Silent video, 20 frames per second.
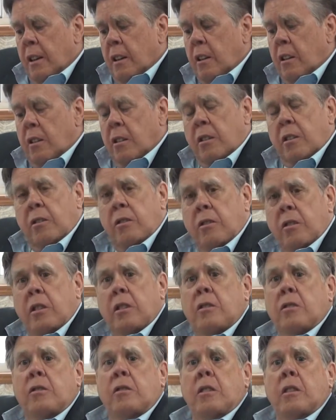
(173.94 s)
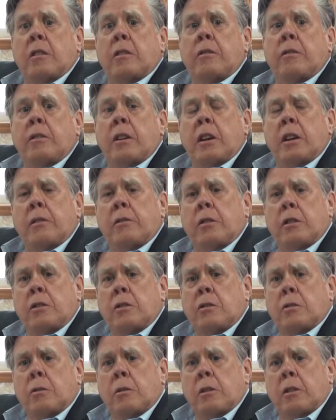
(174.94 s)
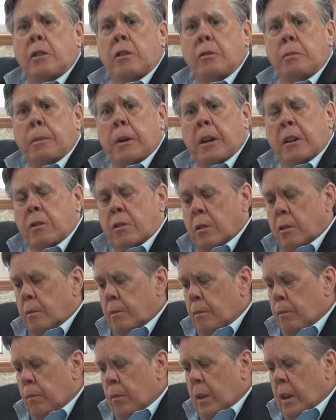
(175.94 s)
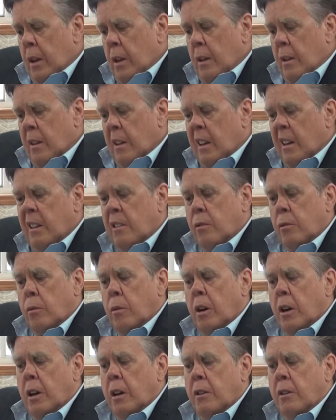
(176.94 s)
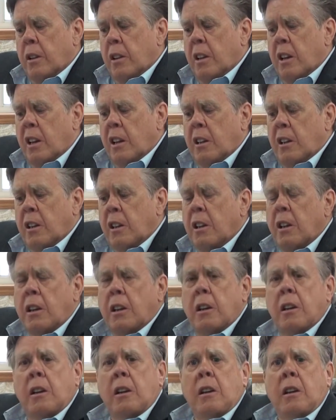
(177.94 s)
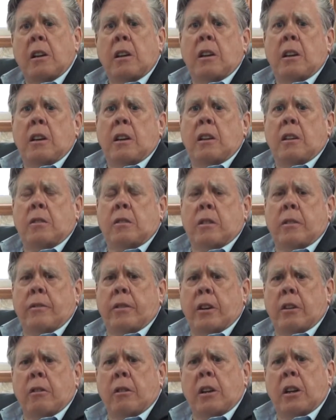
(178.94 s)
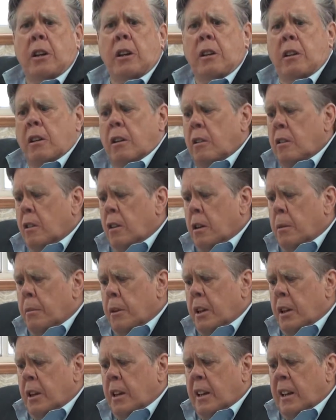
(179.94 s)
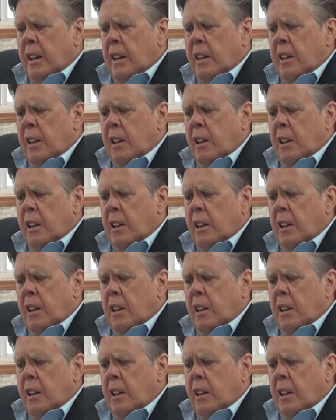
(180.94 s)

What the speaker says: consists of a visual inspection. That's why the AD is a very limited AD,